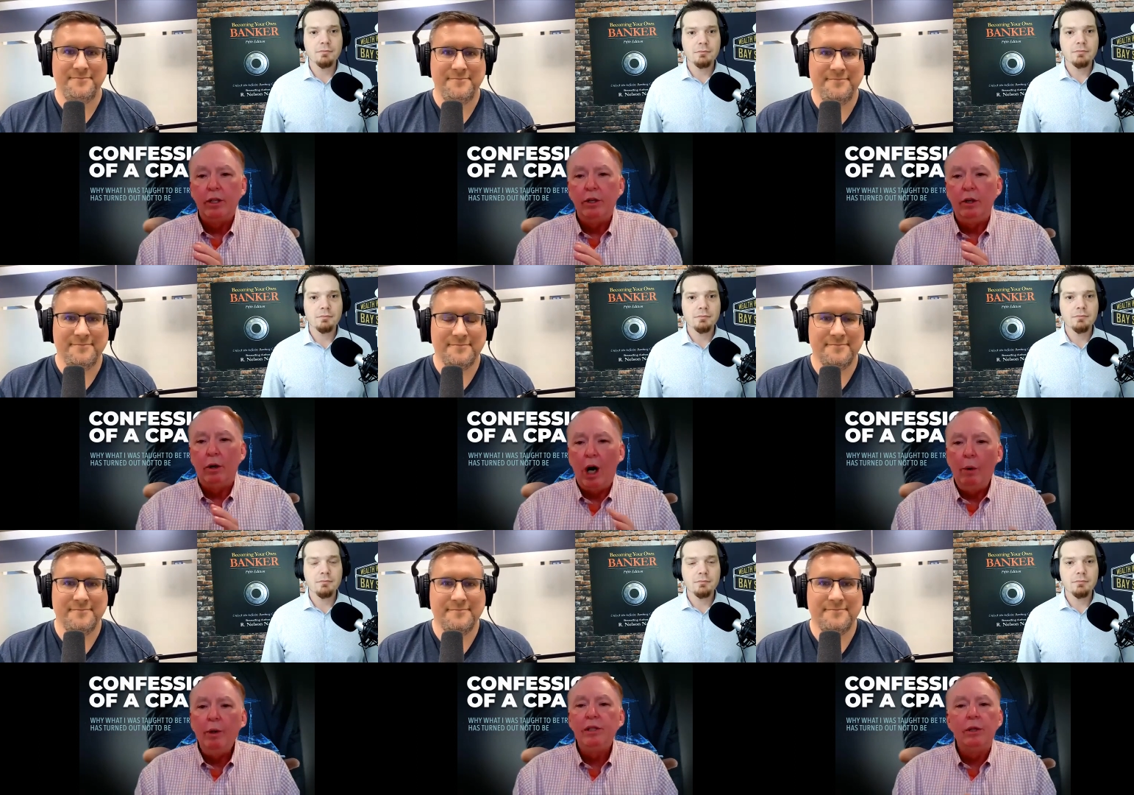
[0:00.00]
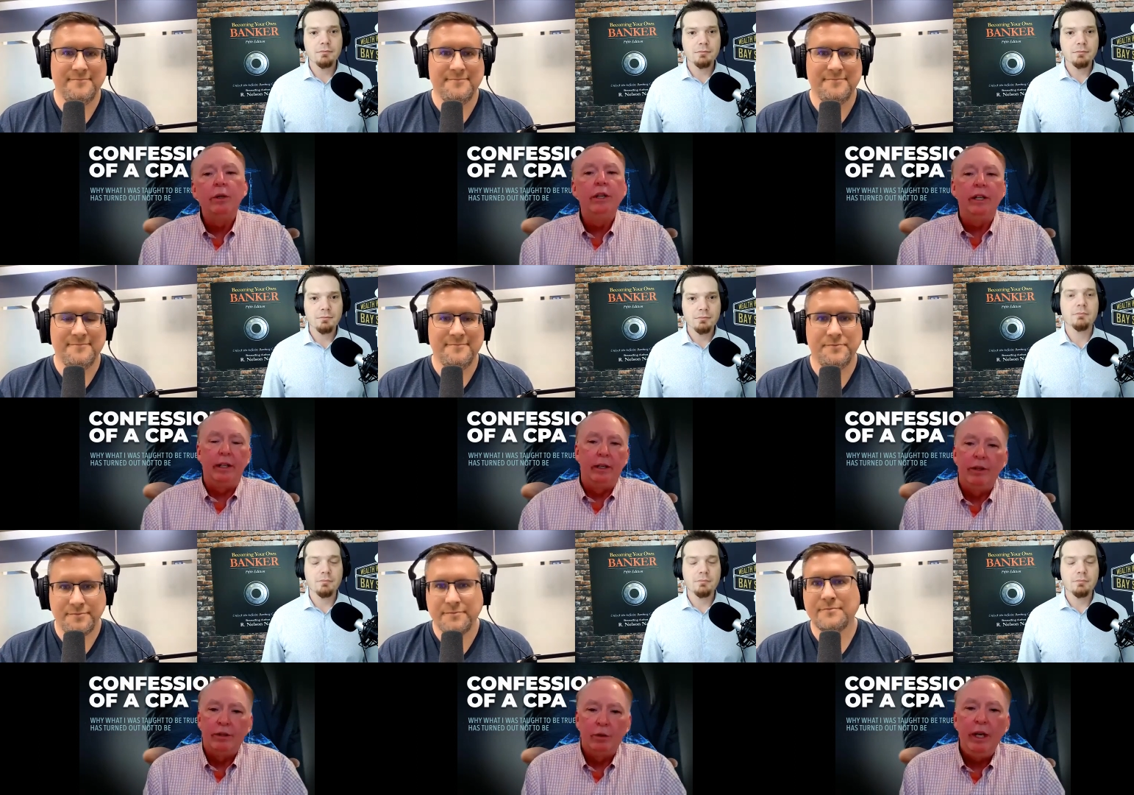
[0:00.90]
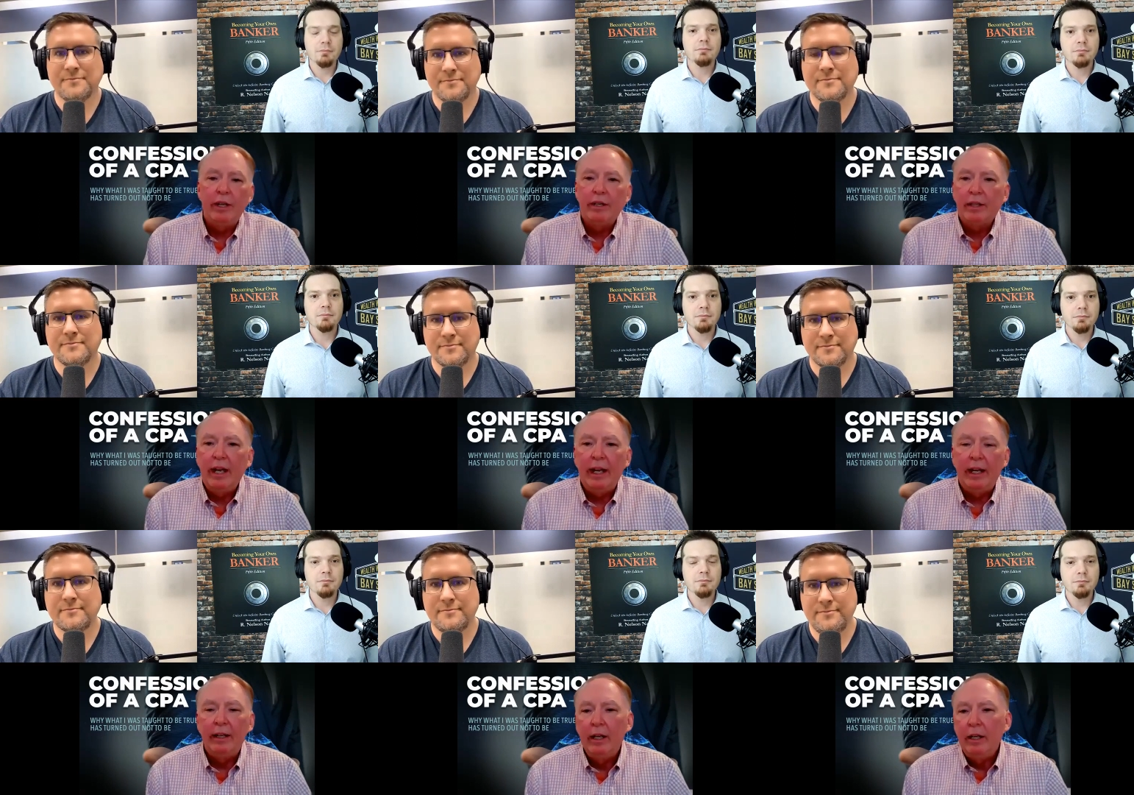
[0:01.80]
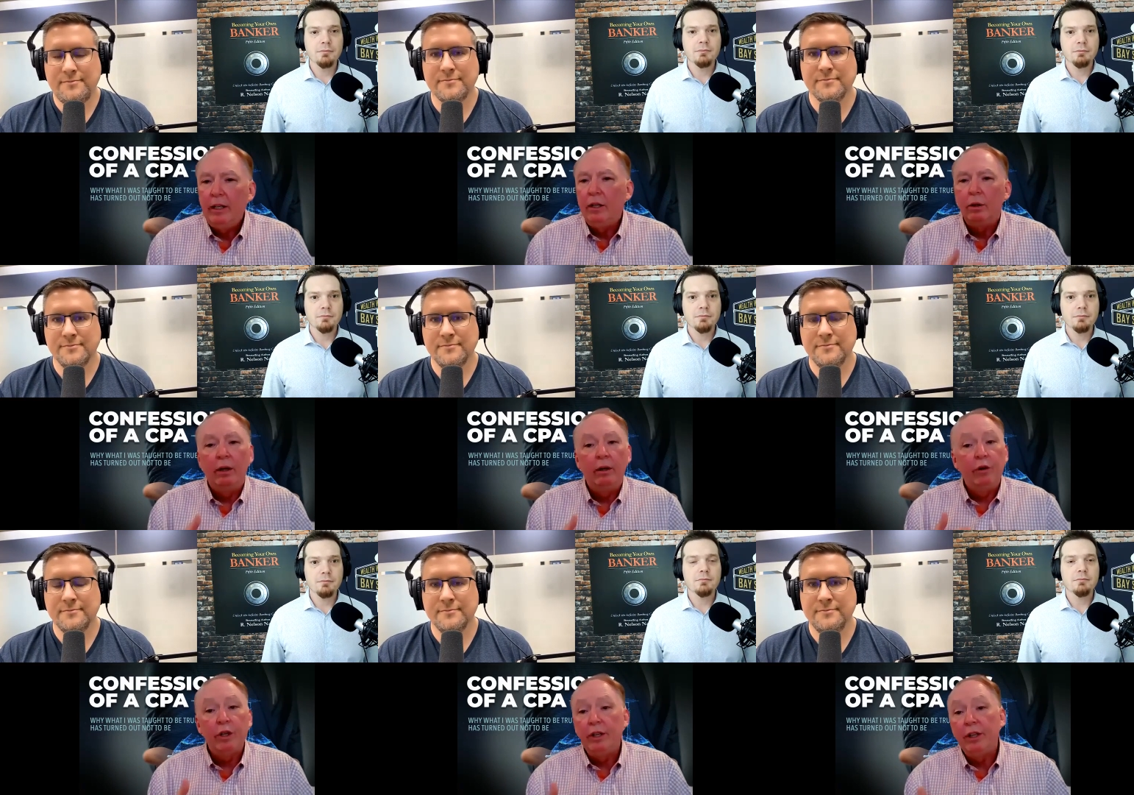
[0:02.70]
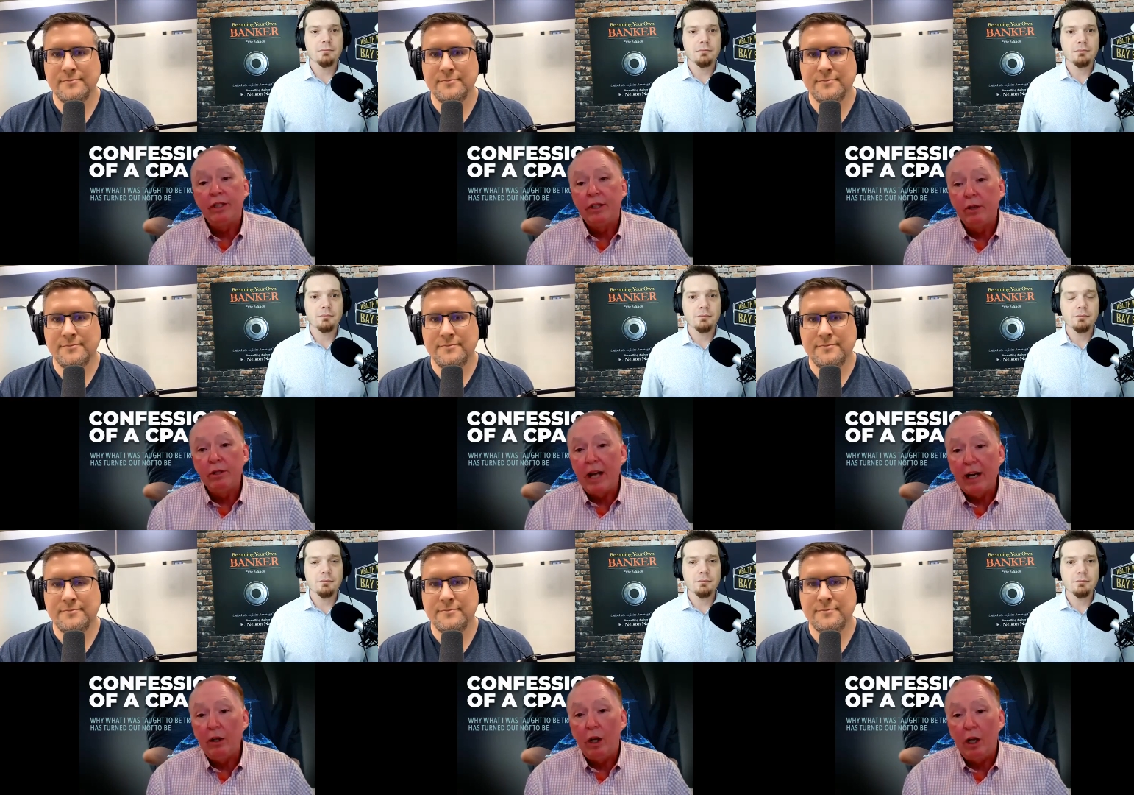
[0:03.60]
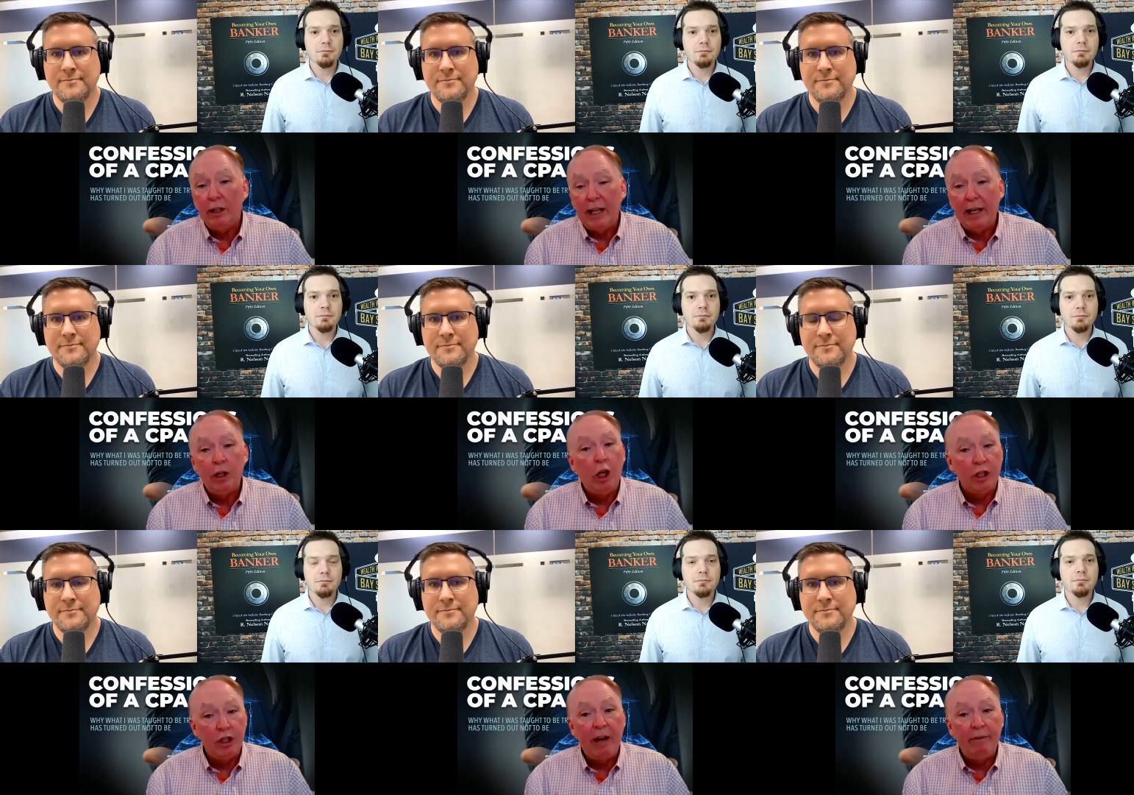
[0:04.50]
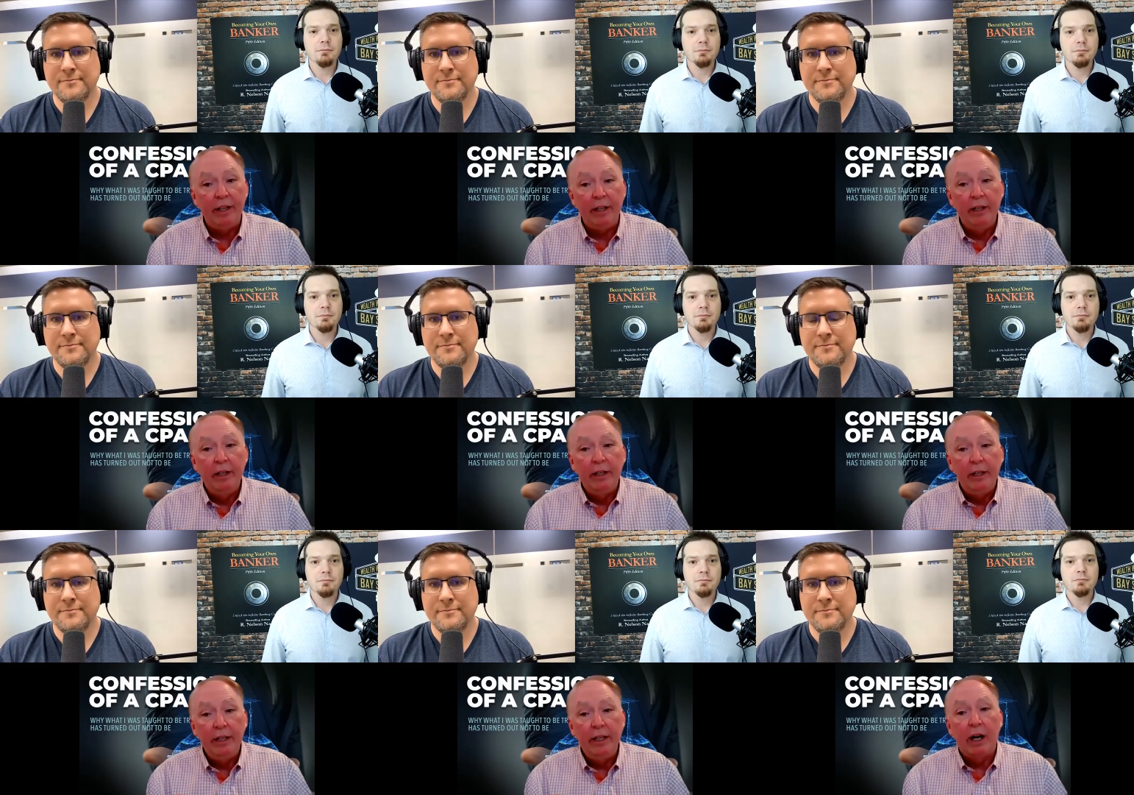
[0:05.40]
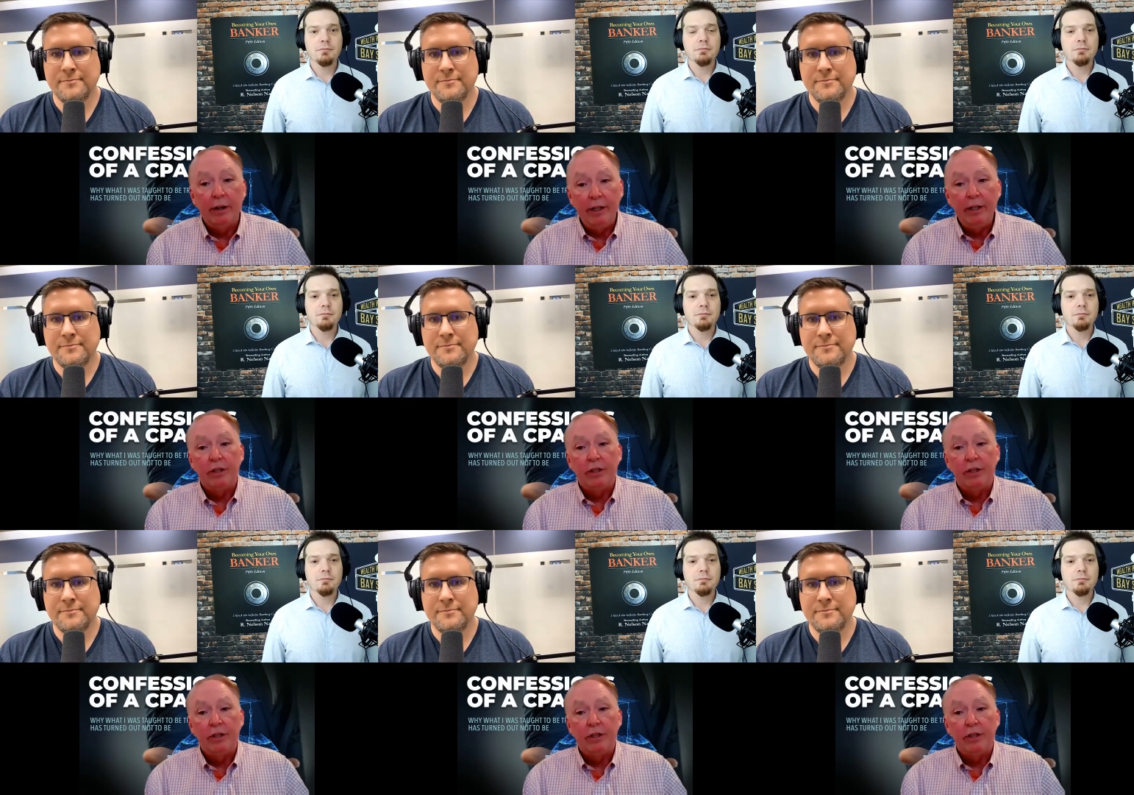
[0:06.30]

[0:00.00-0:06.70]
Speaker 1: So you're always learning the tweaks, and you know, unfortunately, there's there's not a lot, lot of longevity in our